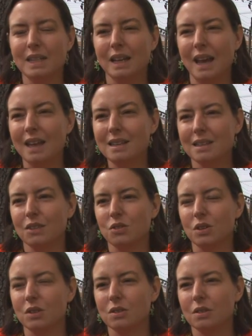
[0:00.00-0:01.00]
Today's
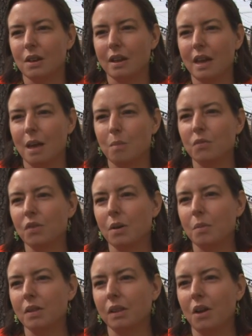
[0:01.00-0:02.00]
citrus came
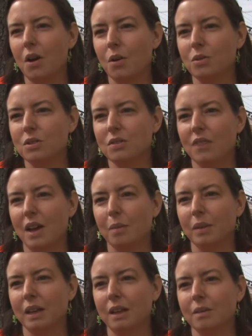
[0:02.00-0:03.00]
from the LaHost
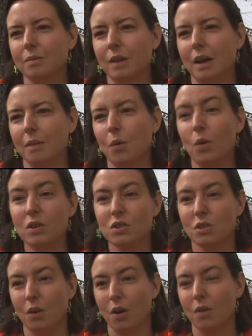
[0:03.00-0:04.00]
family
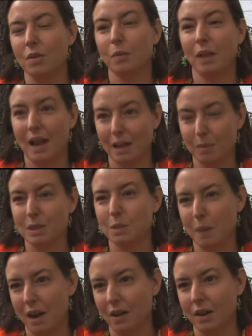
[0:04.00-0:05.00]
orange grove in
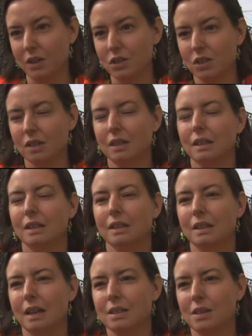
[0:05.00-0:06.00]
Plaquemines Parish.
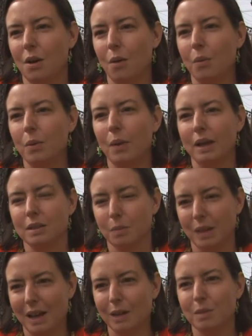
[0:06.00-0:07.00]
So we went to
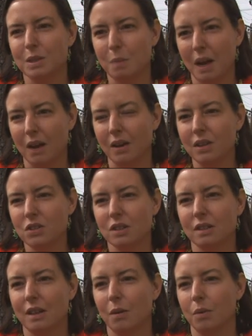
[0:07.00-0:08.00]
Plaquemines Parish,
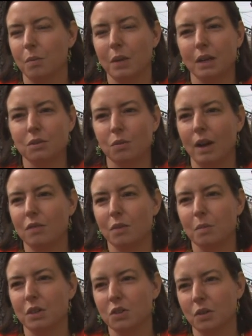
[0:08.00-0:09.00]
and they were picked right
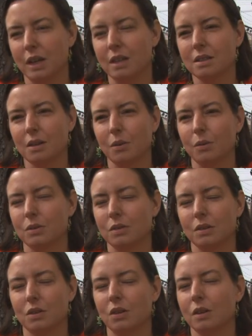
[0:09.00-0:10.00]
from the trees, so
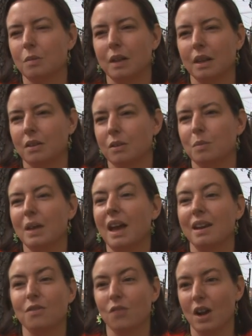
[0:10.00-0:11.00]
it couldn't be
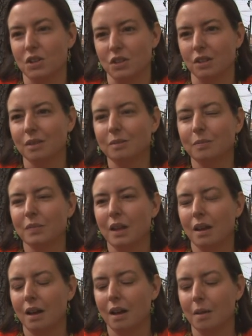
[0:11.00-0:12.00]
any fresher.
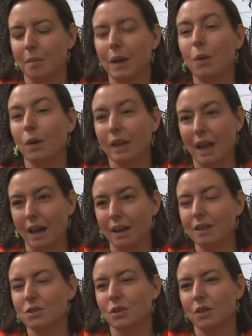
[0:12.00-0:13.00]
And
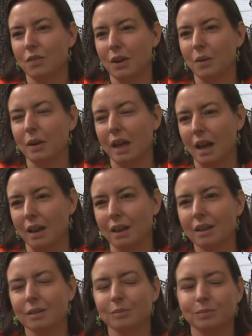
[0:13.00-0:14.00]
organic, certified
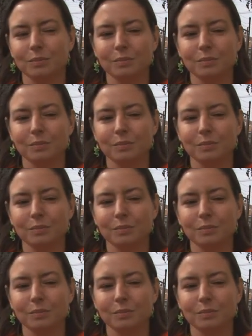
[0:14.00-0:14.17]
organic.